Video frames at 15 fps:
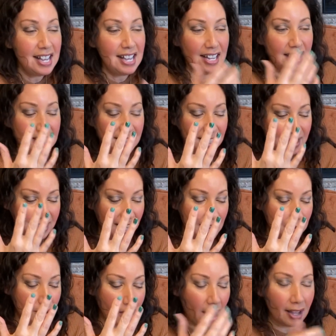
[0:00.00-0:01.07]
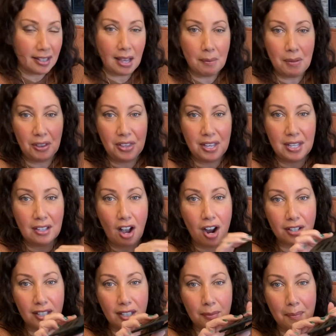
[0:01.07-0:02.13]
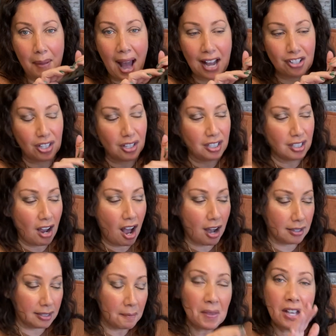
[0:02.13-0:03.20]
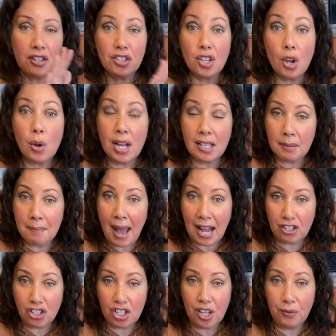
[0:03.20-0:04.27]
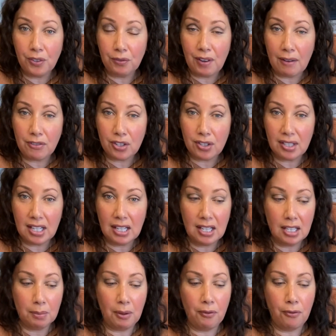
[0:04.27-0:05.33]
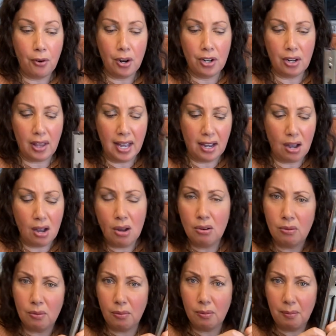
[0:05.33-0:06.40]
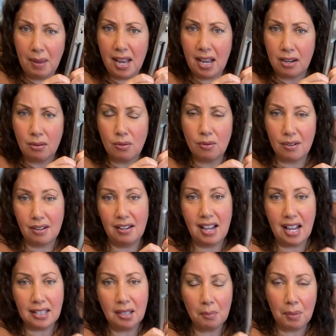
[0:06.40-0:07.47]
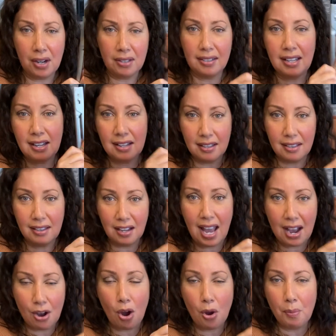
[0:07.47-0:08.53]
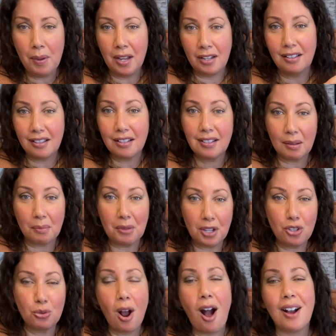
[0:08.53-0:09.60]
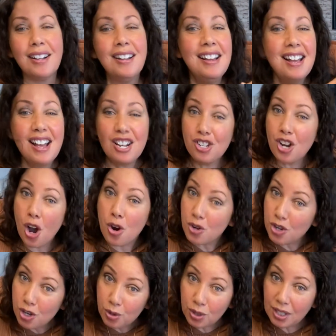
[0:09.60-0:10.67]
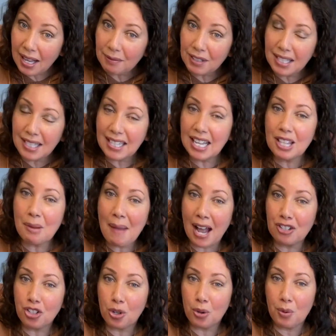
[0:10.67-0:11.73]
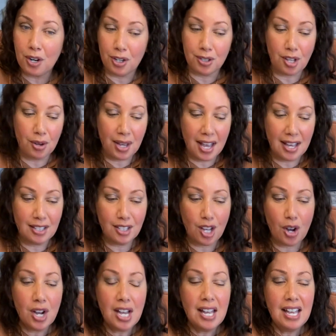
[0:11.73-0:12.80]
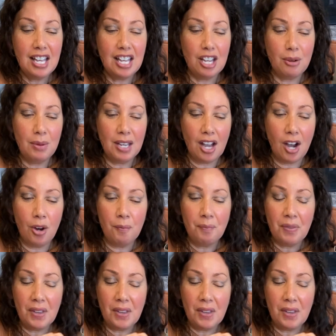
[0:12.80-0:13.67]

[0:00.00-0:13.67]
it's the same concept, but these are spatula tongs. So it's magic. If you've never seen these before, you're like, oh man, that's embarrassing. They can't open, something's wrong. No, you just have to say the magic words, okay? So here we go.